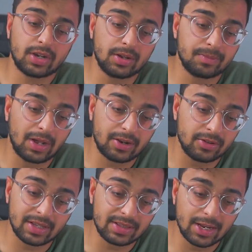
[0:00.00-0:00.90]
I, I
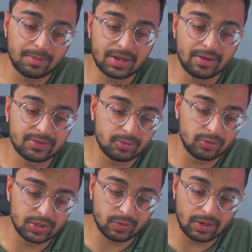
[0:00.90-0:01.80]
don't think they'd be
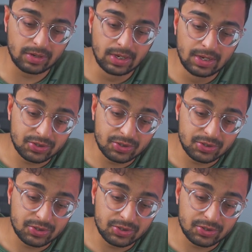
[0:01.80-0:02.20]
comfortable as well.